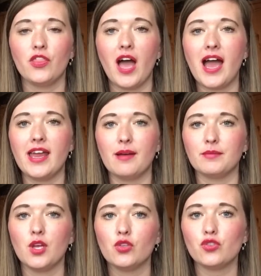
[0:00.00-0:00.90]
that I
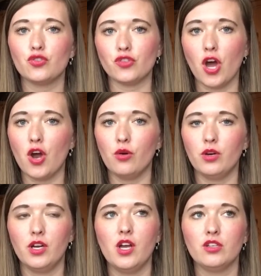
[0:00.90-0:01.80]
am so,
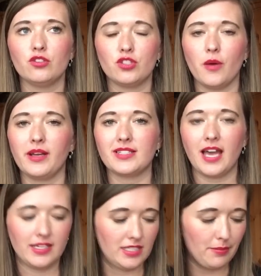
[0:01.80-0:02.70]
so
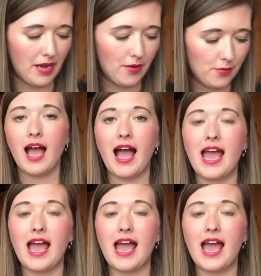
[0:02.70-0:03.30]
excited about.